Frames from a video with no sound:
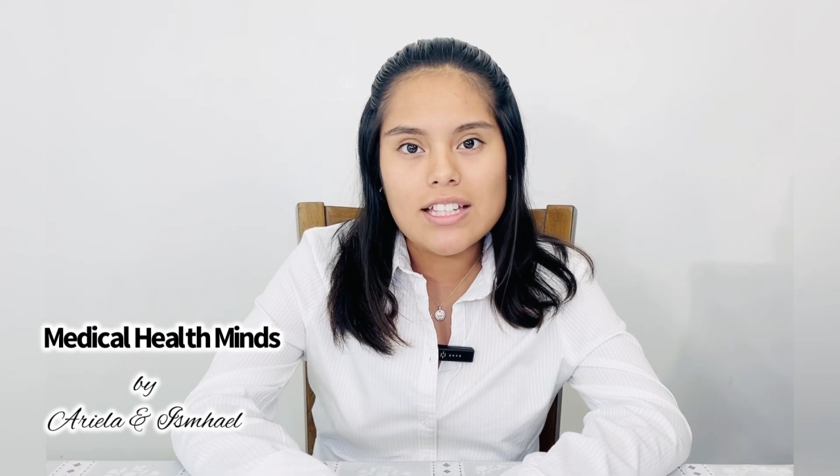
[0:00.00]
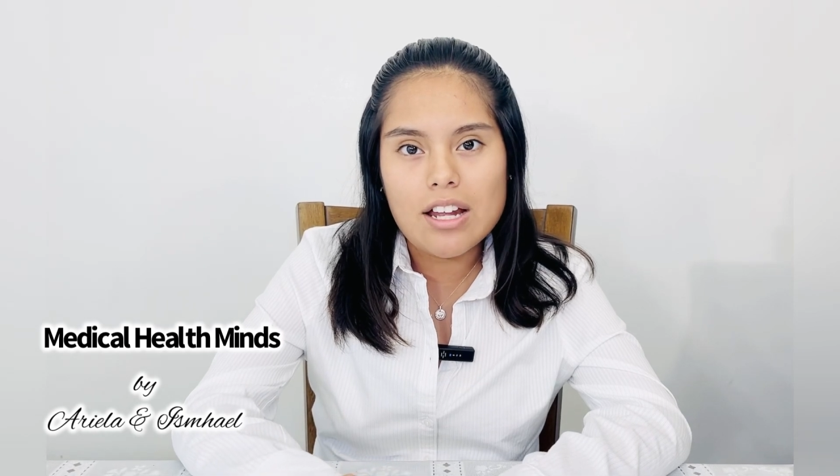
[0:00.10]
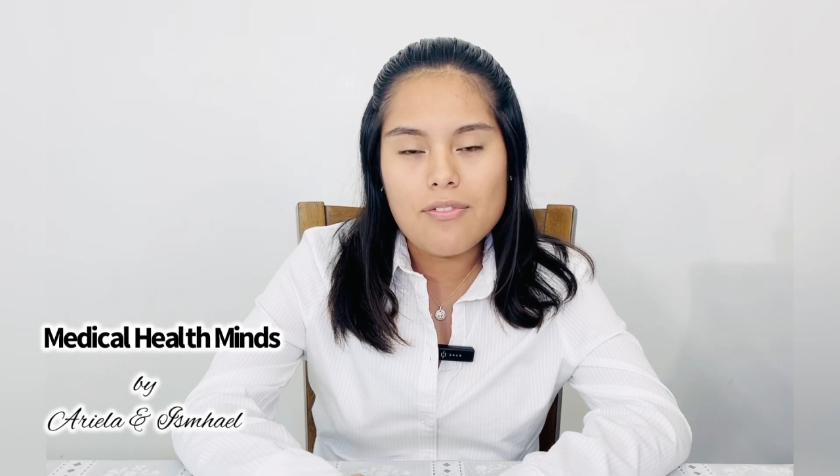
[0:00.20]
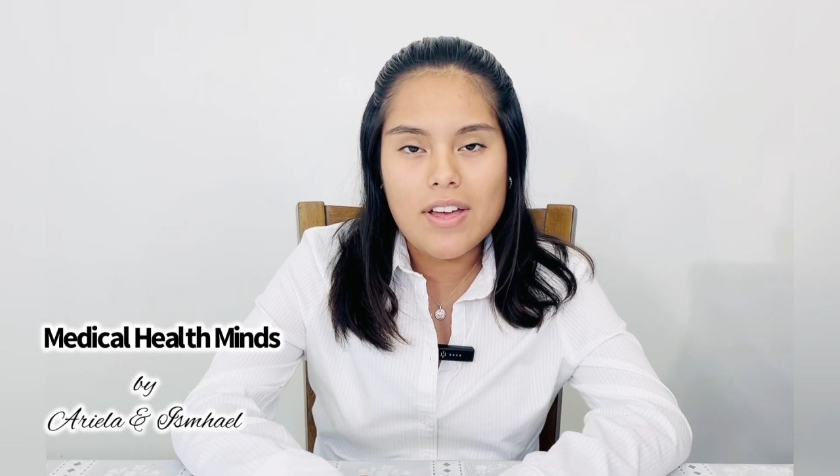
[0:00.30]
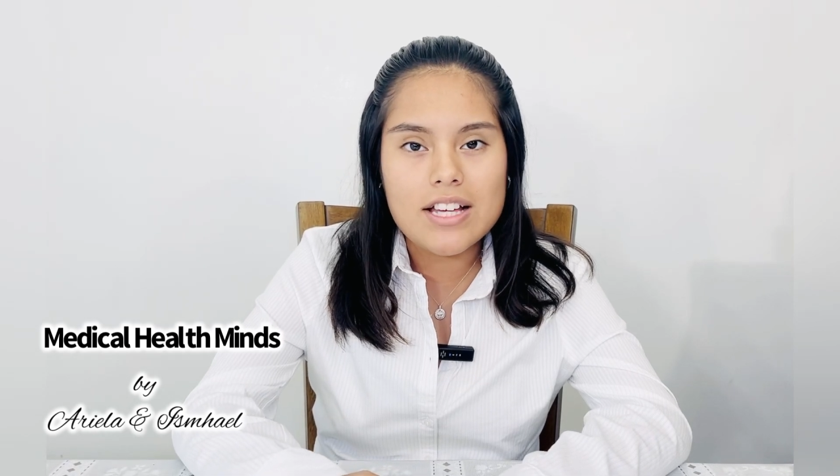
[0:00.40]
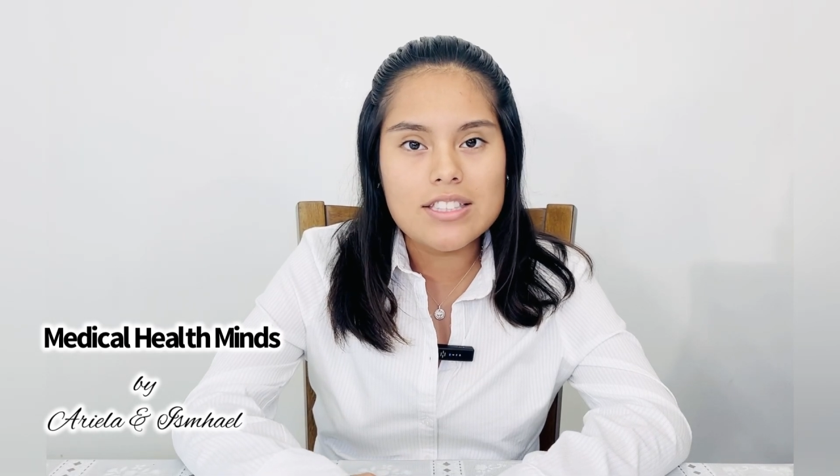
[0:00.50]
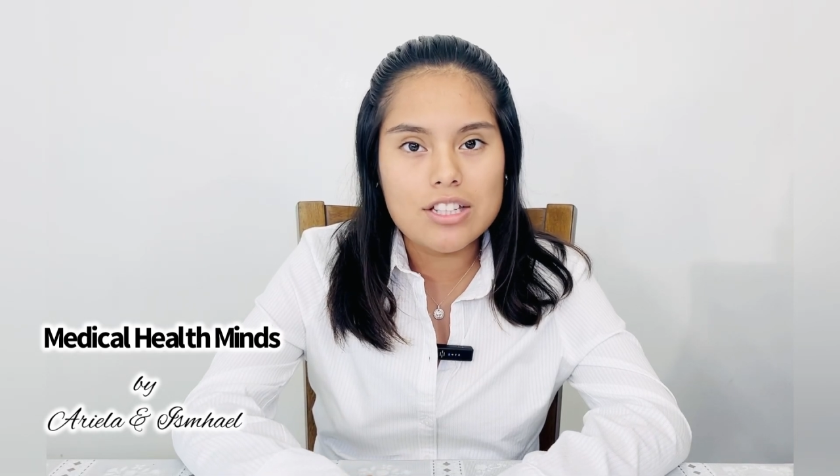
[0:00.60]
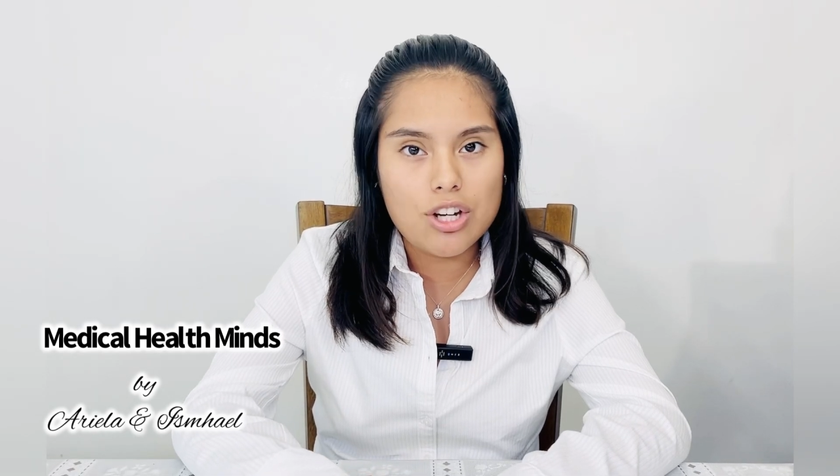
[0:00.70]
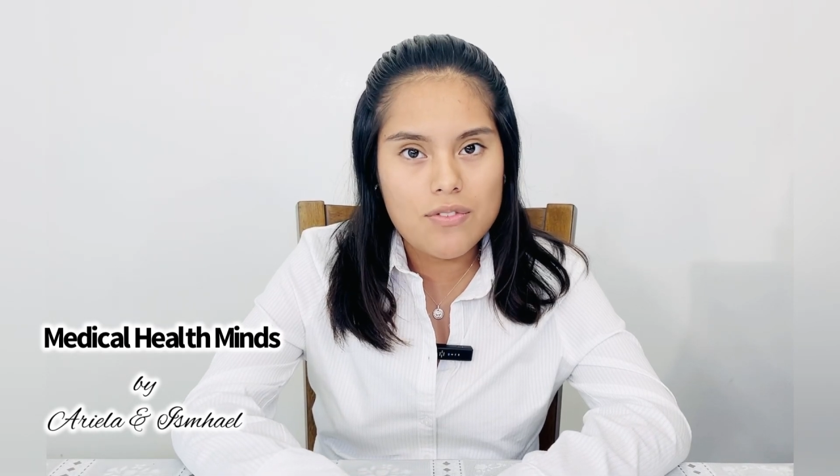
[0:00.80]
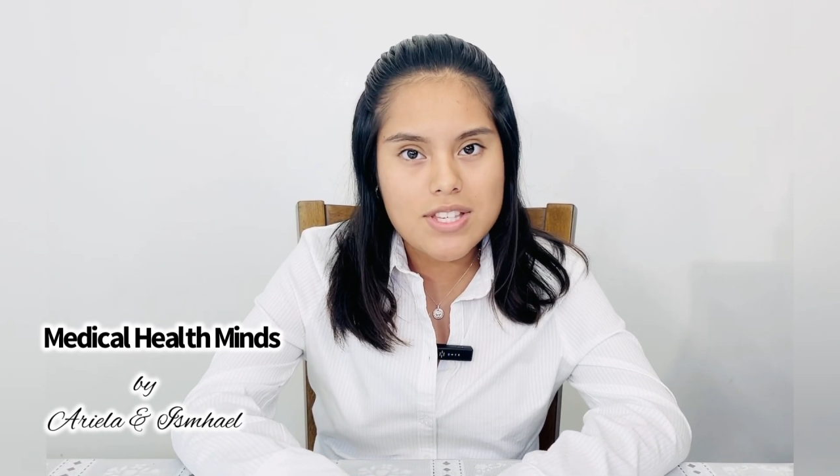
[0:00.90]
that affects the
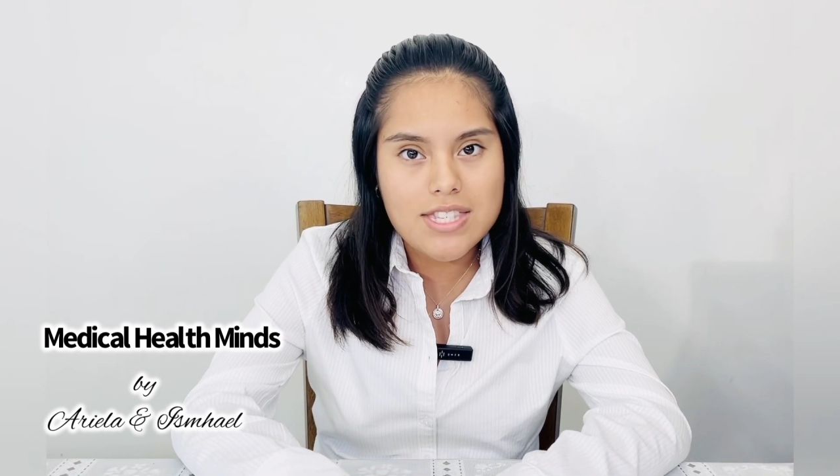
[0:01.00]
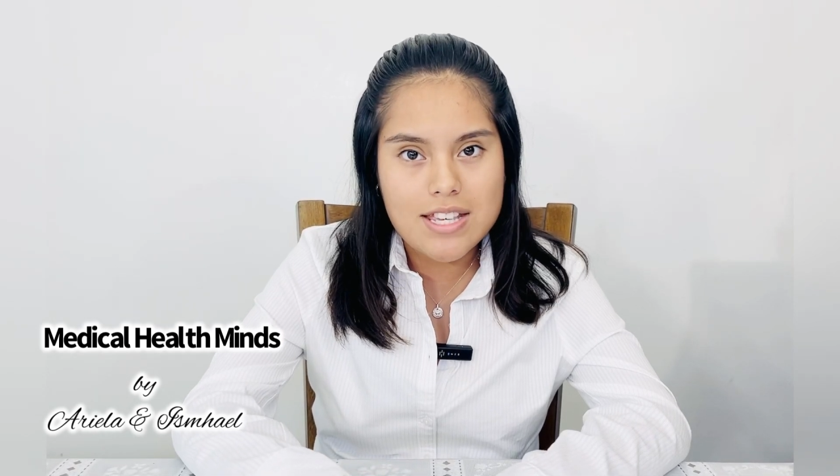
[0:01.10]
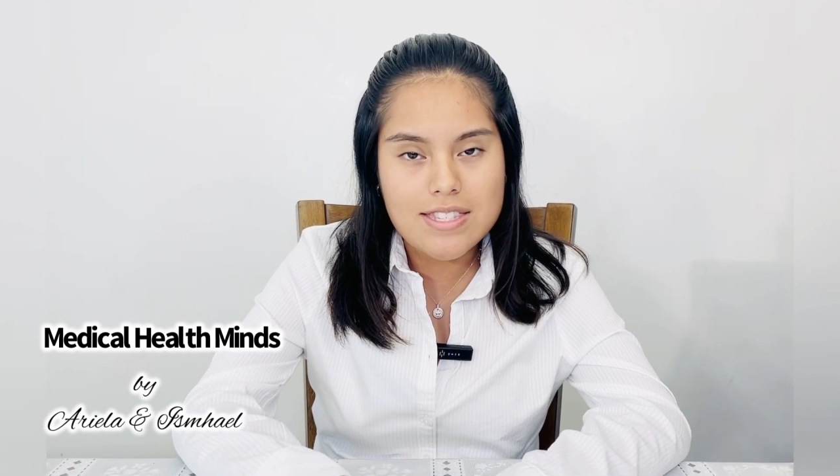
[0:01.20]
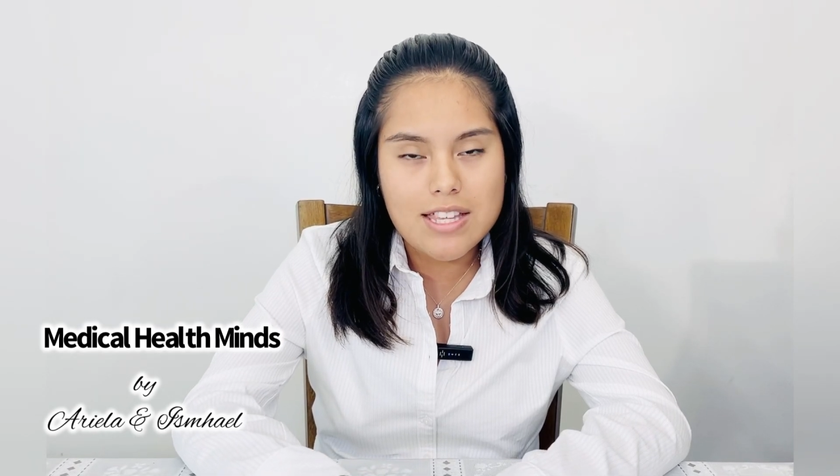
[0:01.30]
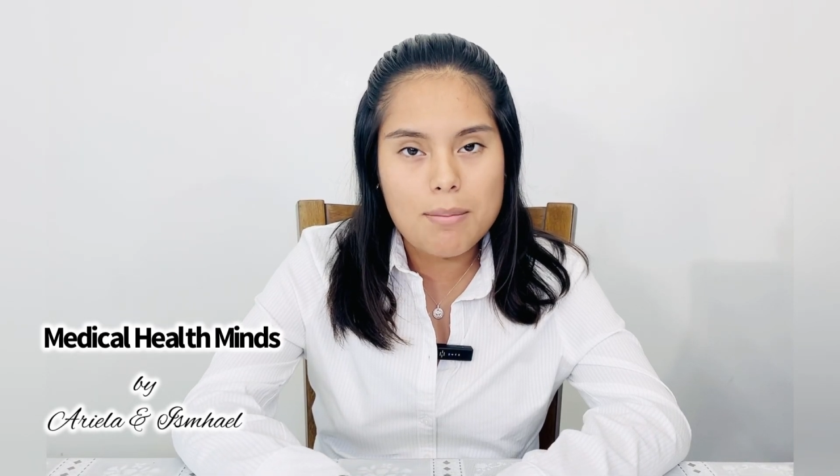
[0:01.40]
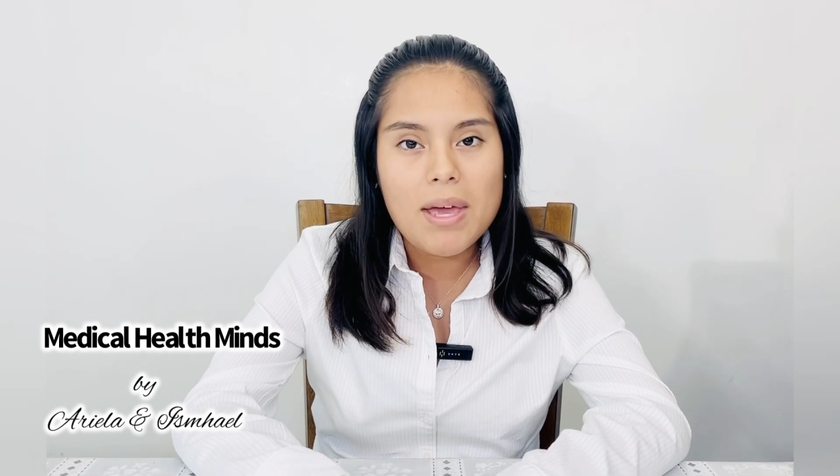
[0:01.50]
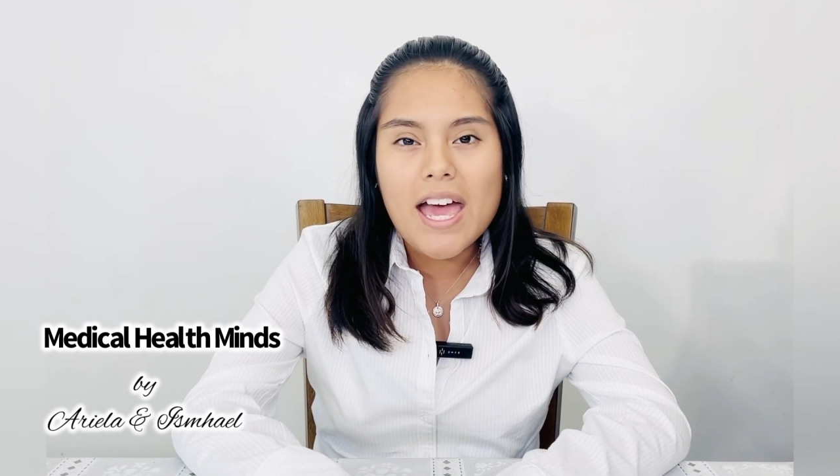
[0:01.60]
nervous system